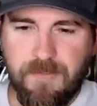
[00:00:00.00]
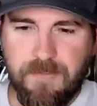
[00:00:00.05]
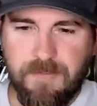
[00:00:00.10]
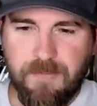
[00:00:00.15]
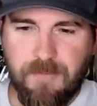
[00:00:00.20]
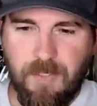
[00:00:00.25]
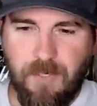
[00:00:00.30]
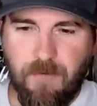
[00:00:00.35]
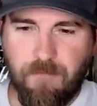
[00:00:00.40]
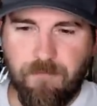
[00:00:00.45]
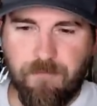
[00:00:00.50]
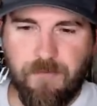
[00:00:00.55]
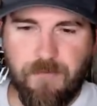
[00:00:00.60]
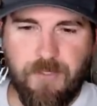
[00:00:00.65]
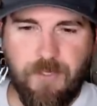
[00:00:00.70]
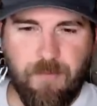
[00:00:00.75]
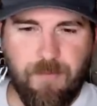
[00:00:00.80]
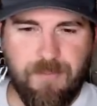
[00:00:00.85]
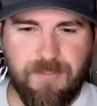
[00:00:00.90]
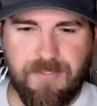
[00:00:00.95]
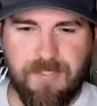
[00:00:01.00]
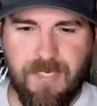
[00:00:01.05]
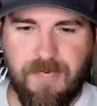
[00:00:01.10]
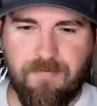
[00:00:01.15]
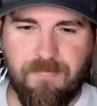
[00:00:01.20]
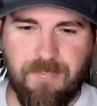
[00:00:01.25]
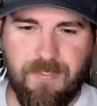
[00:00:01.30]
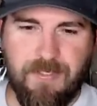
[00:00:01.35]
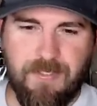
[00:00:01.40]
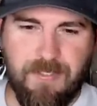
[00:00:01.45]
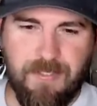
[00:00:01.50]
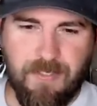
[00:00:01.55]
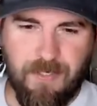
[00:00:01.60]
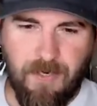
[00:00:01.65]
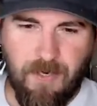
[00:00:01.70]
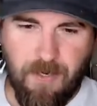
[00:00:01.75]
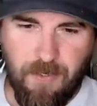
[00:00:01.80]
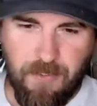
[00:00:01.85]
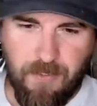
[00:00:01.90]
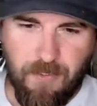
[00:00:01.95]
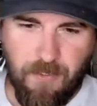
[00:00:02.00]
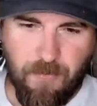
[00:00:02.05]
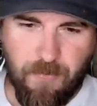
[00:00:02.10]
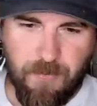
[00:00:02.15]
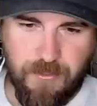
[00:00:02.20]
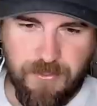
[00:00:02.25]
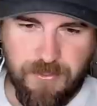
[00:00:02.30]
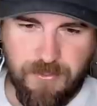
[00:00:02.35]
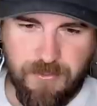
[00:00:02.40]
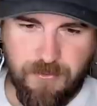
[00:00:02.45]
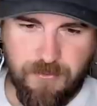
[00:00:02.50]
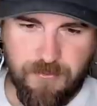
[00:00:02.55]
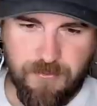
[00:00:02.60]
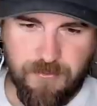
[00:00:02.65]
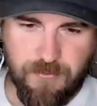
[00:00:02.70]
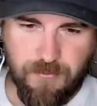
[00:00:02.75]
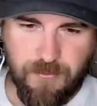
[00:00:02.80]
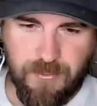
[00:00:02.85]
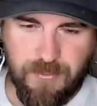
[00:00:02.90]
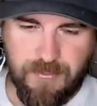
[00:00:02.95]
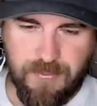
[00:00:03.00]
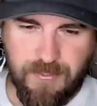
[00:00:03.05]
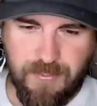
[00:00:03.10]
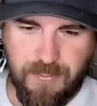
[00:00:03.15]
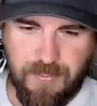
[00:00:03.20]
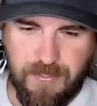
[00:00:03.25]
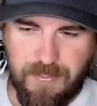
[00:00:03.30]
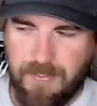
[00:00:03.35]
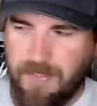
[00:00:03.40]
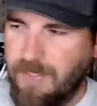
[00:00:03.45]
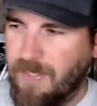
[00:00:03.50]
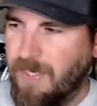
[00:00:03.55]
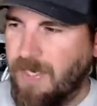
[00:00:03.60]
Hopefully nobody's having any audio issues or anything.